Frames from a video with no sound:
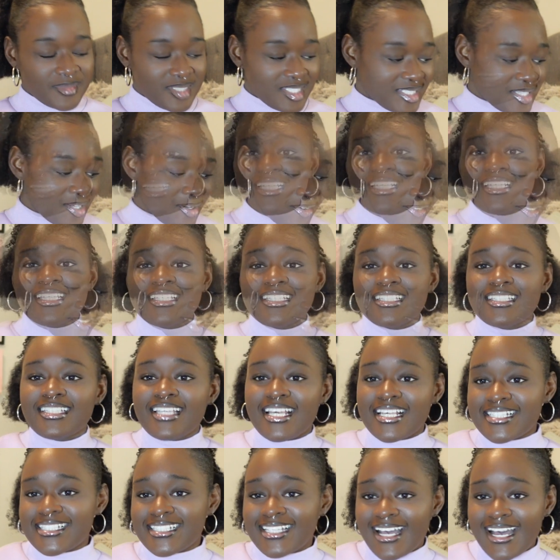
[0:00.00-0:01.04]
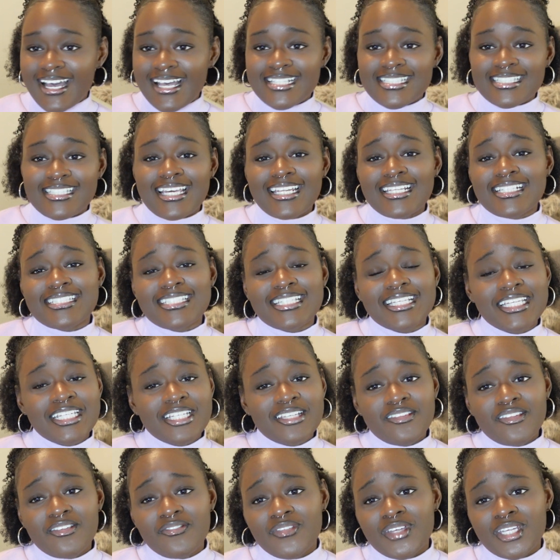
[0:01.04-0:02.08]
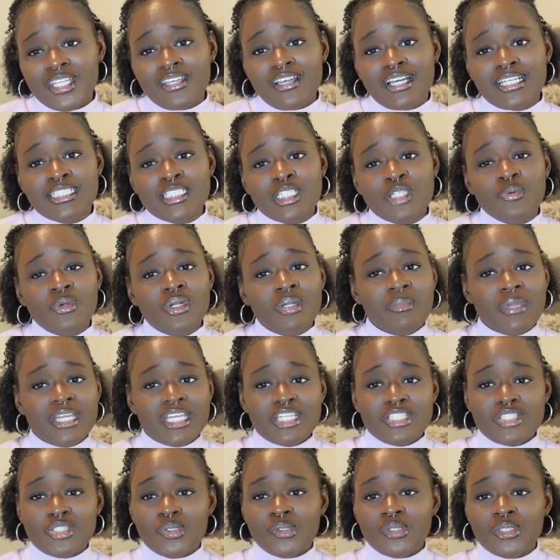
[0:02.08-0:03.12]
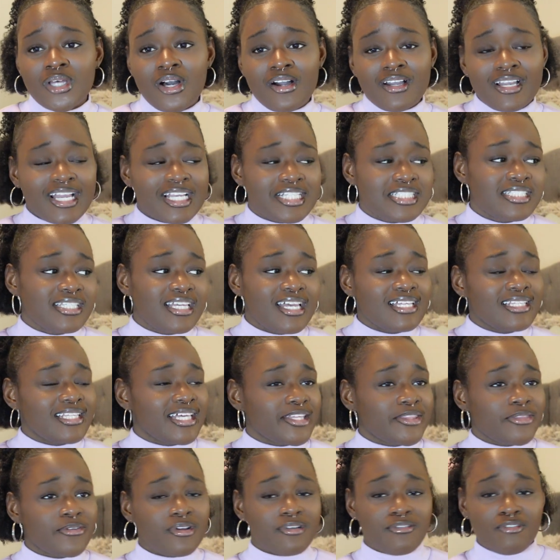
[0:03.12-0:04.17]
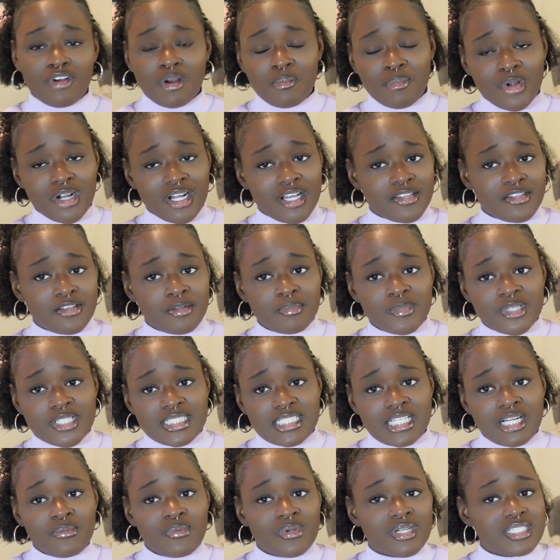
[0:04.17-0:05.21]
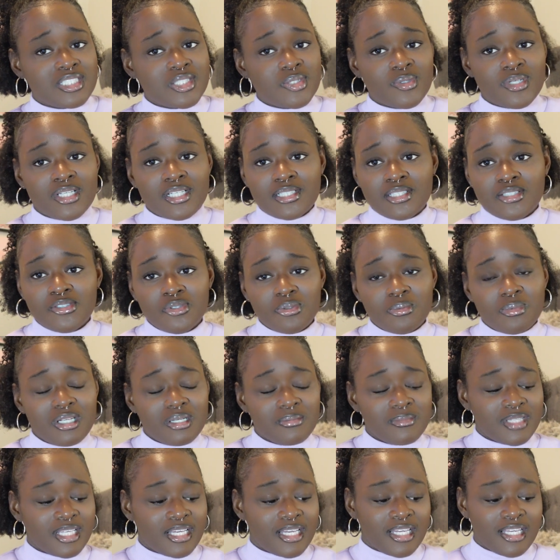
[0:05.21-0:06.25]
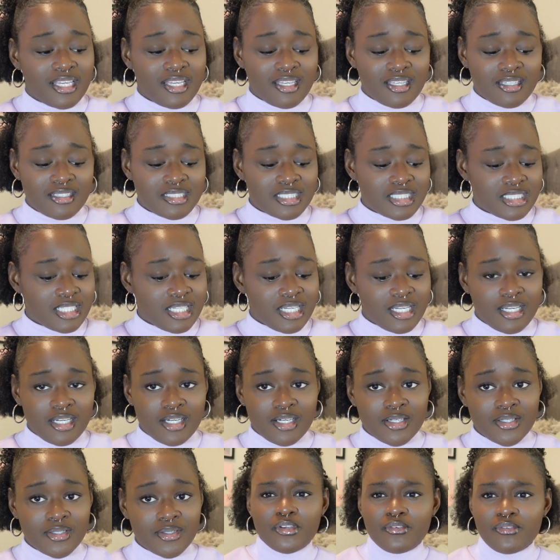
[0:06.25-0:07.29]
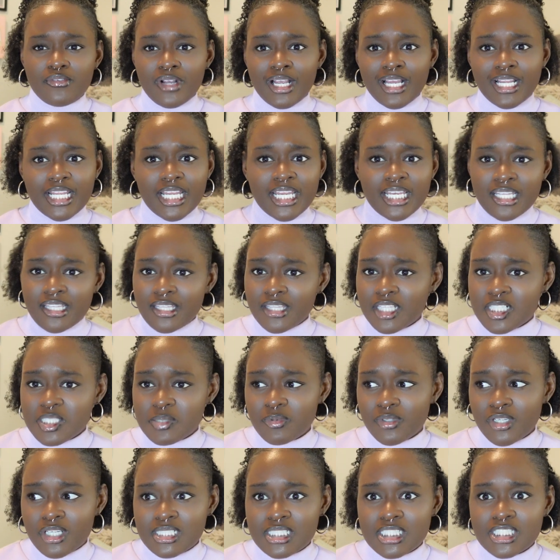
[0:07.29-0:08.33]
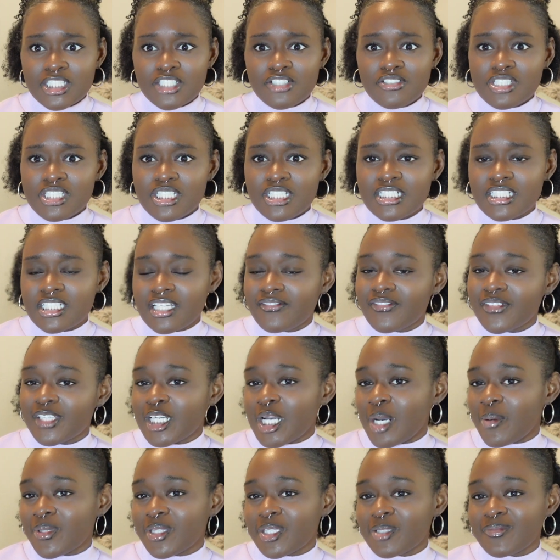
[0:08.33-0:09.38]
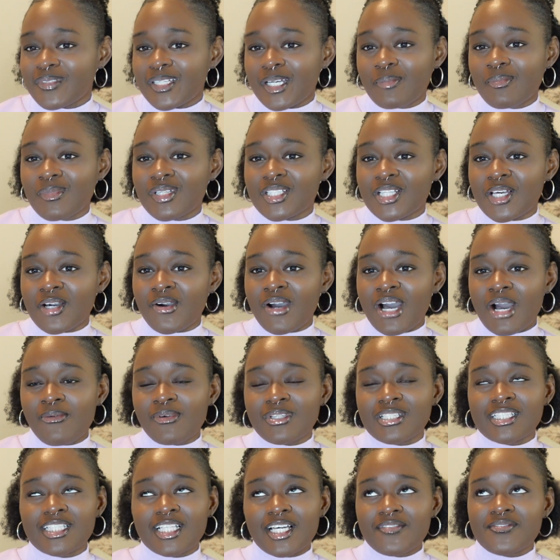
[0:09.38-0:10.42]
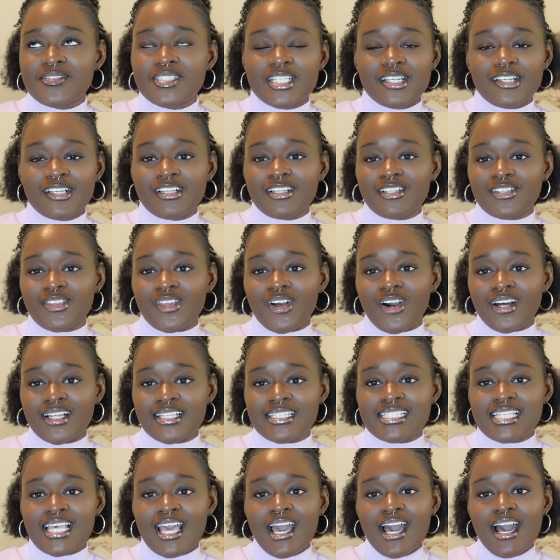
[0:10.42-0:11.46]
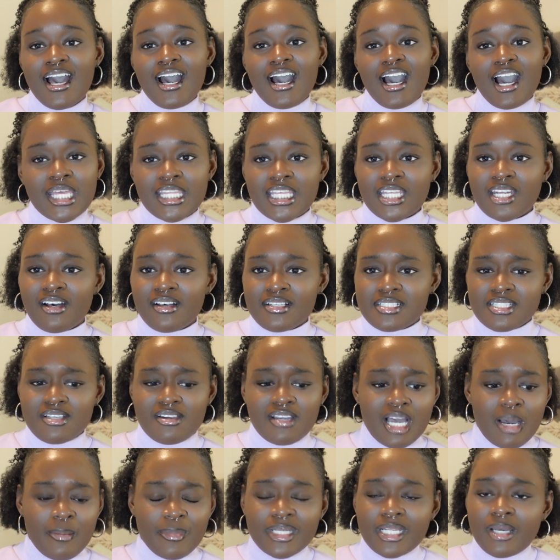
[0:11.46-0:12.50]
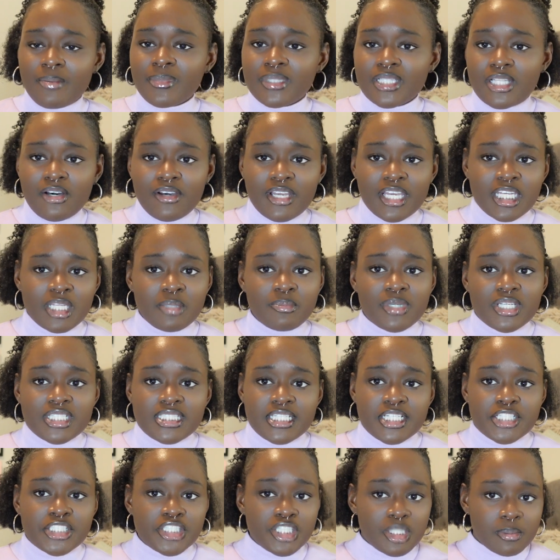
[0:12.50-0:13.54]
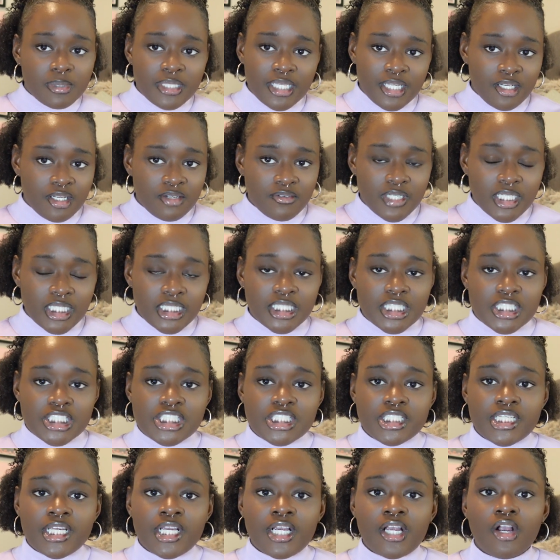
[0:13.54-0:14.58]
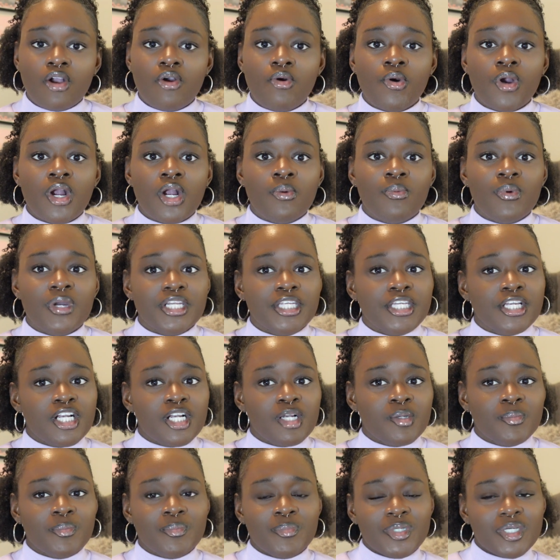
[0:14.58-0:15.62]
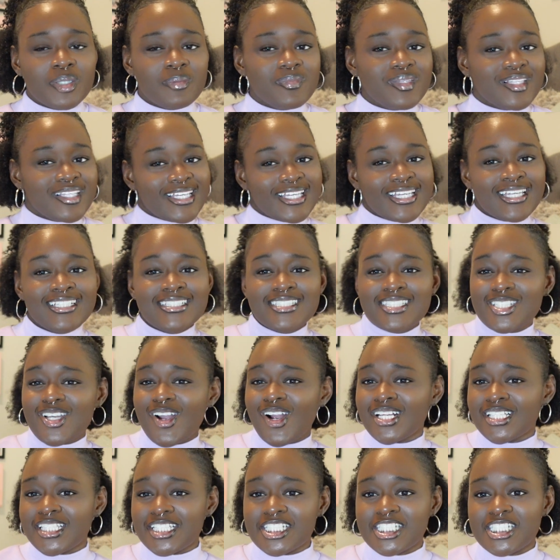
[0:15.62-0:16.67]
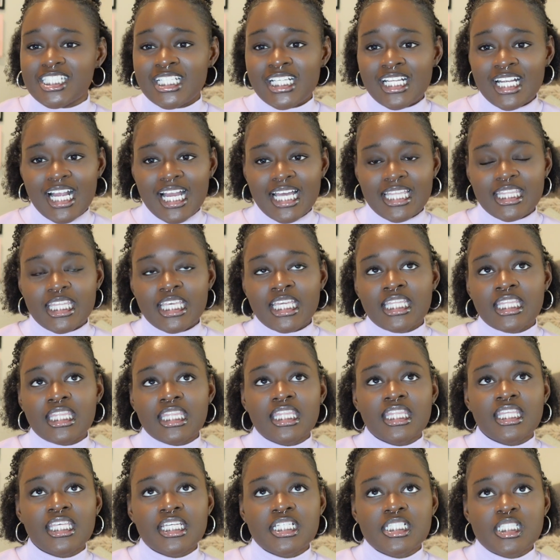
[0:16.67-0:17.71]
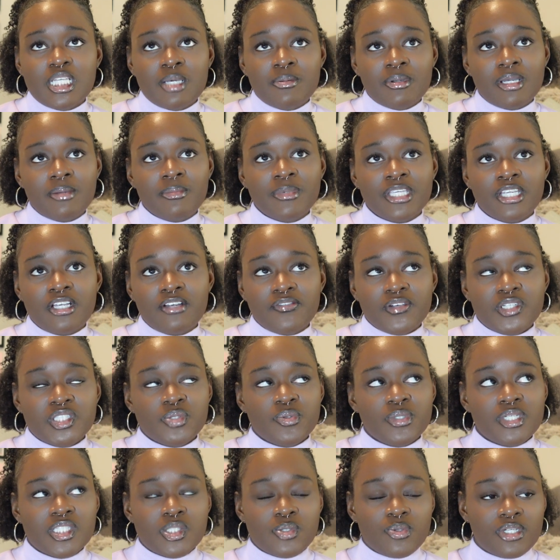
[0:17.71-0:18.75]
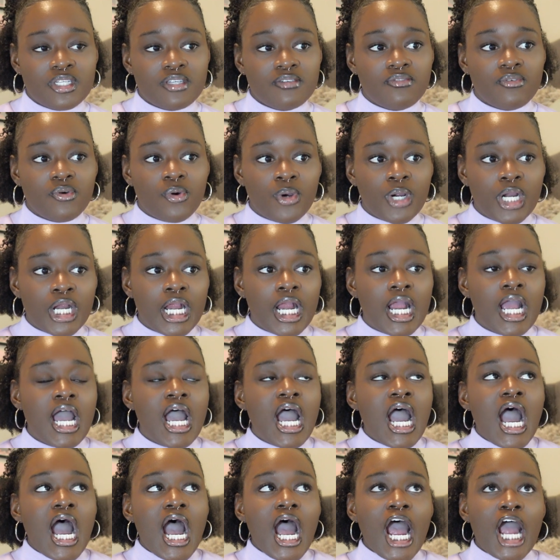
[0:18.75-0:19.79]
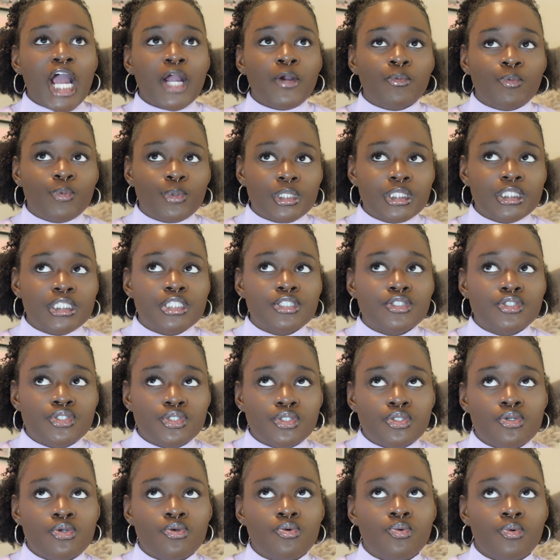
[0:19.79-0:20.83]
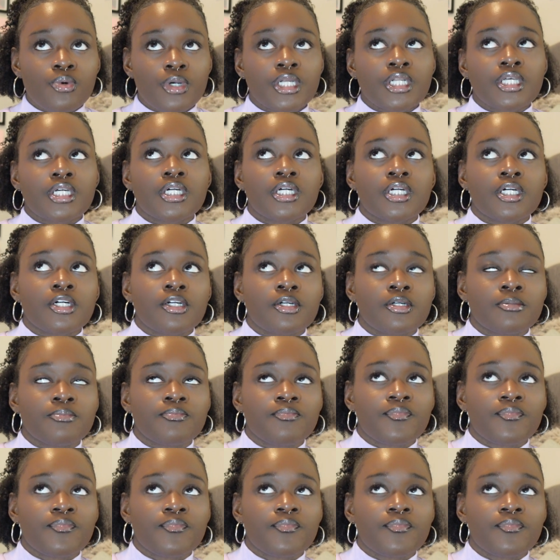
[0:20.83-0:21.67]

So yes guys, that is the end of the video. I didn't want to make it too long. I actually had like 3 or 4 more other books that I wanted to include, but I'm like, ciao. If you read any of these books, you should definitely comment them down below. I would love to hear your thoughts, and then also comment down below any books that you're planning on reading this year or what your book plans are this year. I think this upcoming year for 2024, I really do want to,